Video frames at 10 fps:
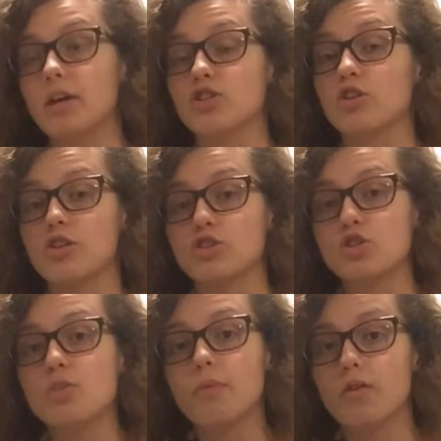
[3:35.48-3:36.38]
Make sure they're
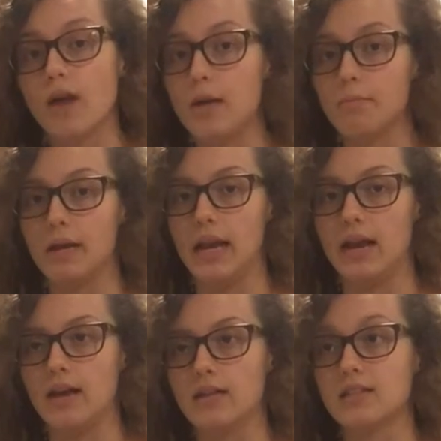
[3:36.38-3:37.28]
super ripe
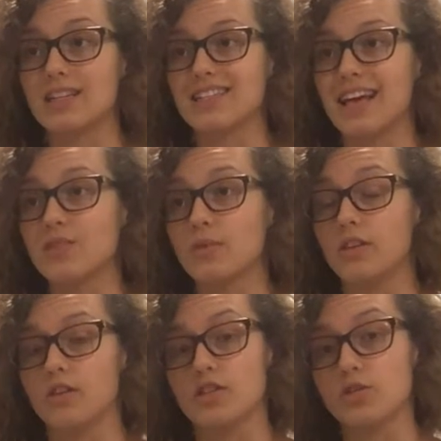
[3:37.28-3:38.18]
bananas because that's when
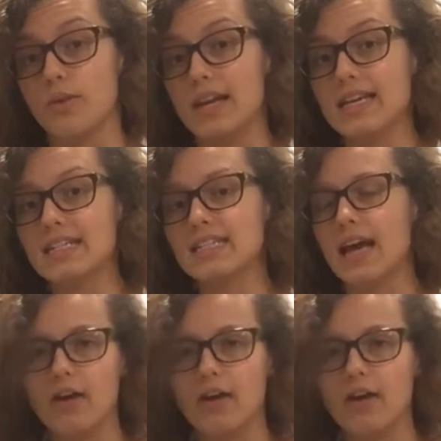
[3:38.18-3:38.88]
they're the sweetest.